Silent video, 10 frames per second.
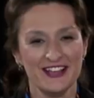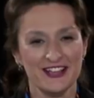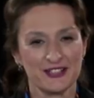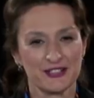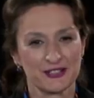
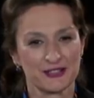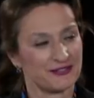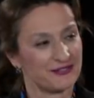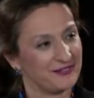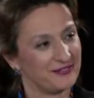And the problem
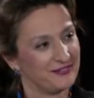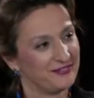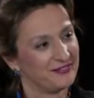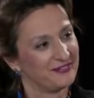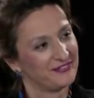with these things
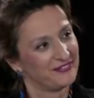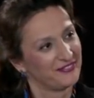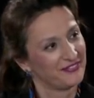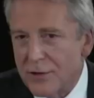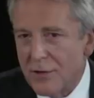is, as I
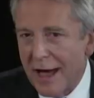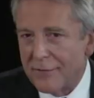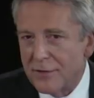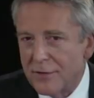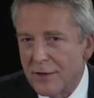said, you have
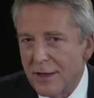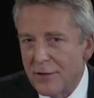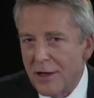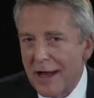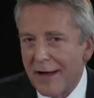to, you
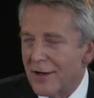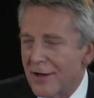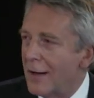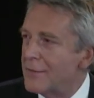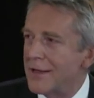don't have
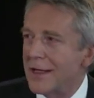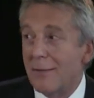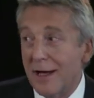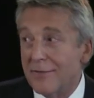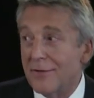time to think
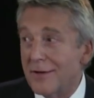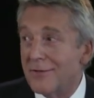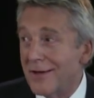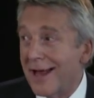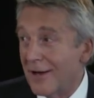about it for
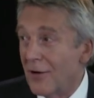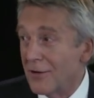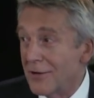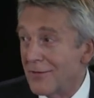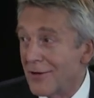that long.
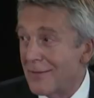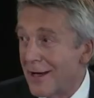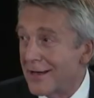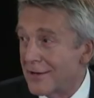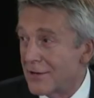You've got to
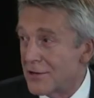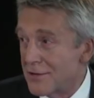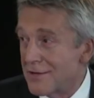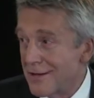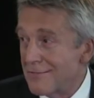make a
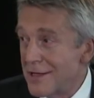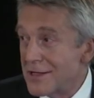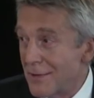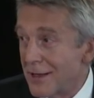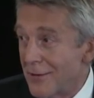decision
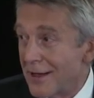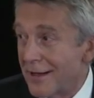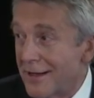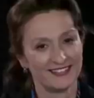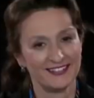reasonably quickly.